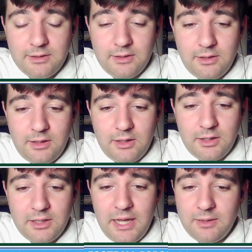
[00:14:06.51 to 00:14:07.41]
uh,
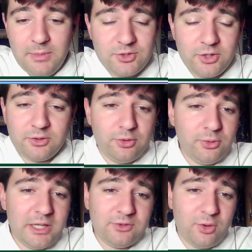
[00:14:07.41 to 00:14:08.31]
again, make sure to tune
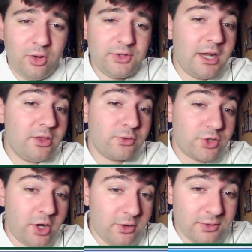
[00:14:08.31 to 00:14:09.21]
in to all the other
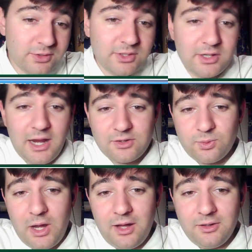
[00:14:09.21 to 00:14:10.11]
shows as
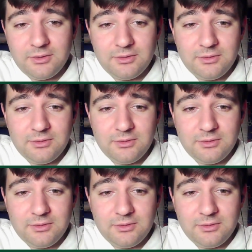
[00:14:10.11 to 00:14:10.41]
well.